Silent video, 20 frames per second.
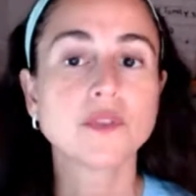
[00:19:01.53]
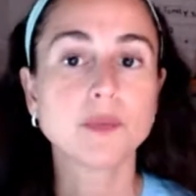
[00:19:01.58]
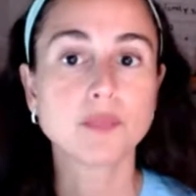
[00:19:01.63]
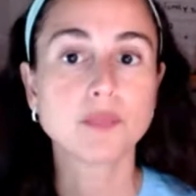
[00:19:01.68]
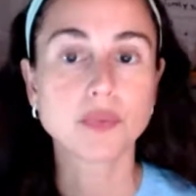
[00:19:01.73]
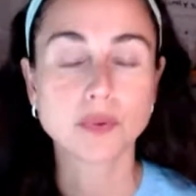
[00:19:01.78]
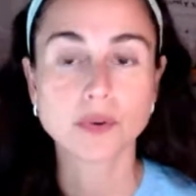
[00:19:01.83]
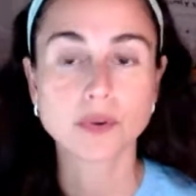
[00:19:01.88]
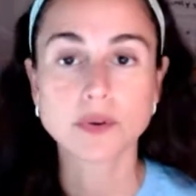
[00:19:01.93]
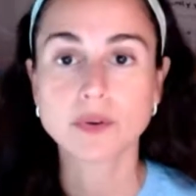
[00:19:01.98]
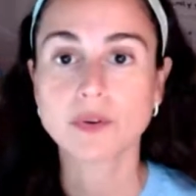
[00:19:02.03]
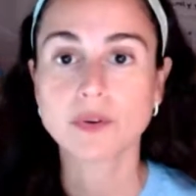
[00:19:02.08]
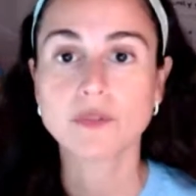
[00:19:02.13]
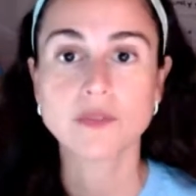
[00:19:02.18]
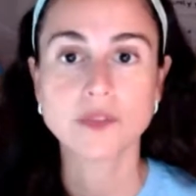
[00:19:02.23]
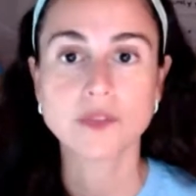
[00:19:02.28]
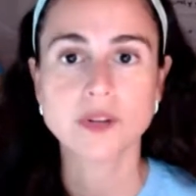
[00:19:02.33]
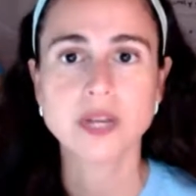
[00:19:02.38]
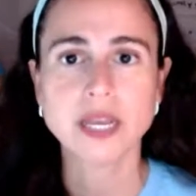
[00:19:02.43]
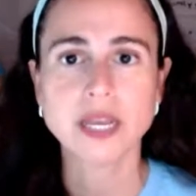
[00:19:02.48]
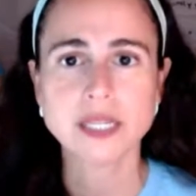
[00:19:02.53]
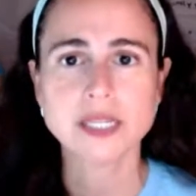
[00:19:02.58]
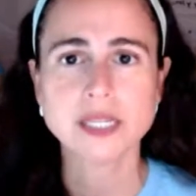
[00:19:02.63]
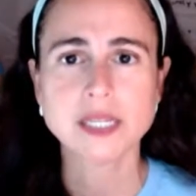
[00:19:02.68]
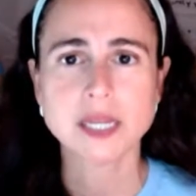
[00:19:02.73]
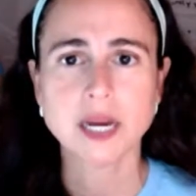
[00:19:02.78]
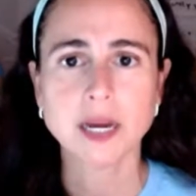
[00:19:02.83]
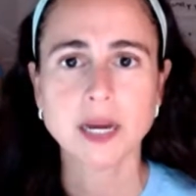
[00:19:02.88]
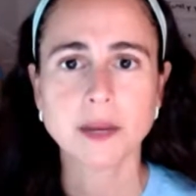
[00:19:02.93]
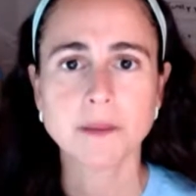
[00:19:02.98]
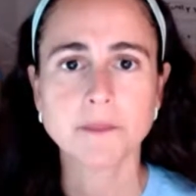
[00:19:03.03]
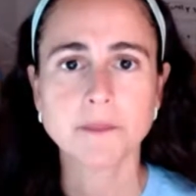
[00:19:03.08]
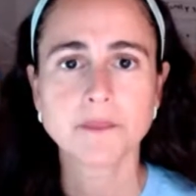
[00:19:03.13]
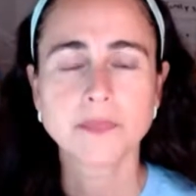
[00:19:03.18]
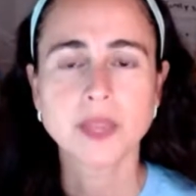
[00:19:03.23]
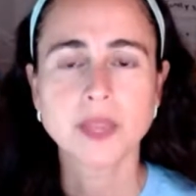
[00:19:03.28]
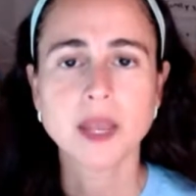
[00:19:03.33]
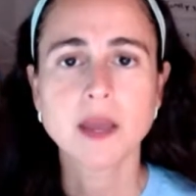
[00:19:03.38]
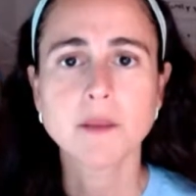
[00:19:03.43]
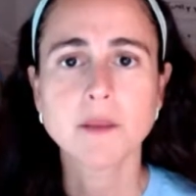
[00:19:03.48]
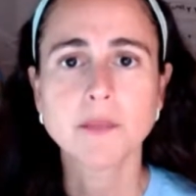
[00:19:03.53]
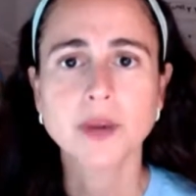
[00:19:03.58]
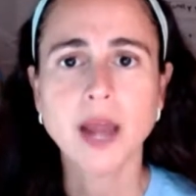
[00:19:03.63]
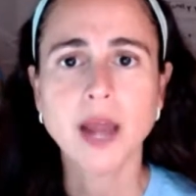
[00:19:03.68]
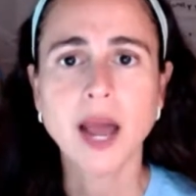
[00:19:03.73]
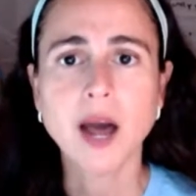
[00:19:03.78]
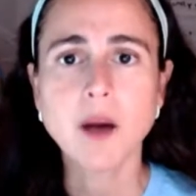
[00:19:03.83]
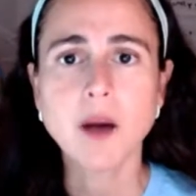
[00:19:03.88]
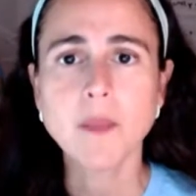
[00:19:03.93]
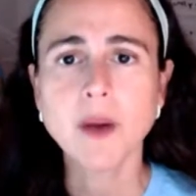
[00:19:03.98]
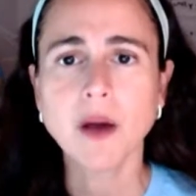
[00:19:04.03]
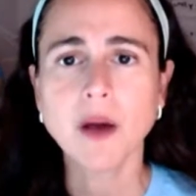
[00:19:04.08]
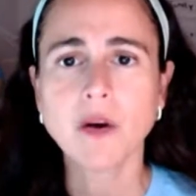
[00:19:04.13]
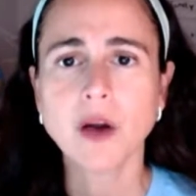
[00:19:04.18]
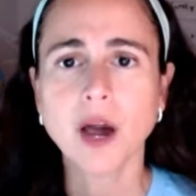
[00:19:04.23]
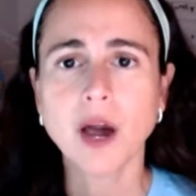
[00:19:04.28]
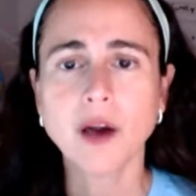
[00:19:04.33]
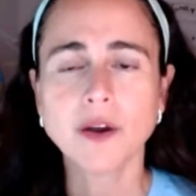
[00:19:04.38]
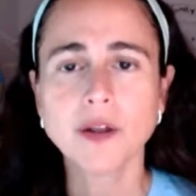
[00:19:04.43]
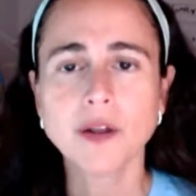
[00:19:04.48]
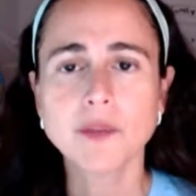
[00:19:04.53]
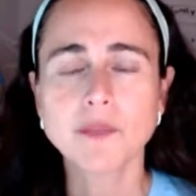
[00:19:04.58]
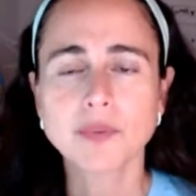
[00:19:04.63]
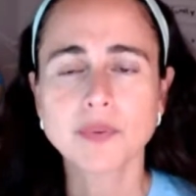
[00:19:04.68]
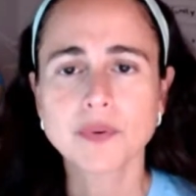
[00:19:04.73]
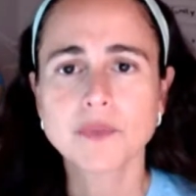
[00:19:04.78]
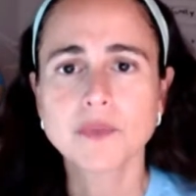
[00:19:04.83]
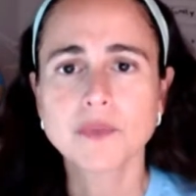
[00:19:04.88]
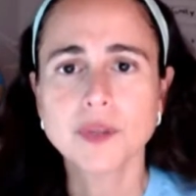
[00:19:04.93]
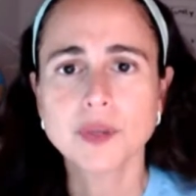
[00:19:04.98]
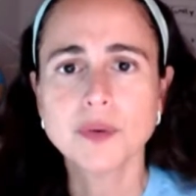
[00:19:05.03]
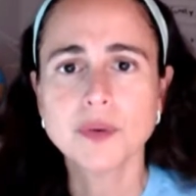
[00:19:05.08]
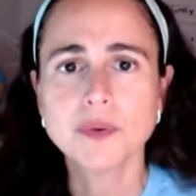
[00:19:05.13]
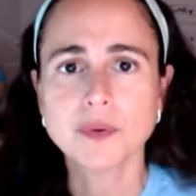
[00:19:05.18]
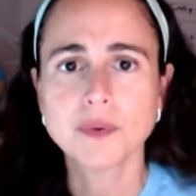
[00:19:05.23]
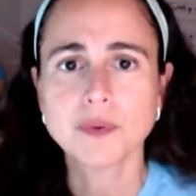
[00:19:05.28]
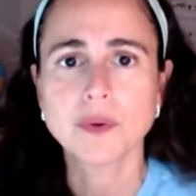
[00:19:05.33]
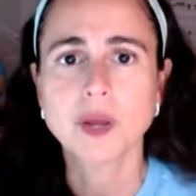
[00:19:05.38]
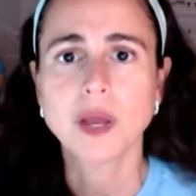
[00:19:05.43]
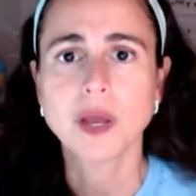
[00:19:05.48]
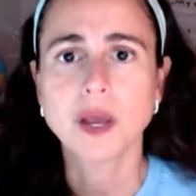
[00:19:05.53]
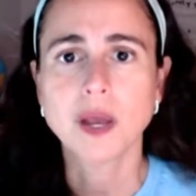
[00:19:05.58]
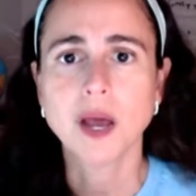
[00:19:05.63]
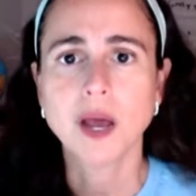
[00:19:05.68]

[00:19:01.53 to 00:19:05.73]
the protocol for the next time. But how about how to improve you?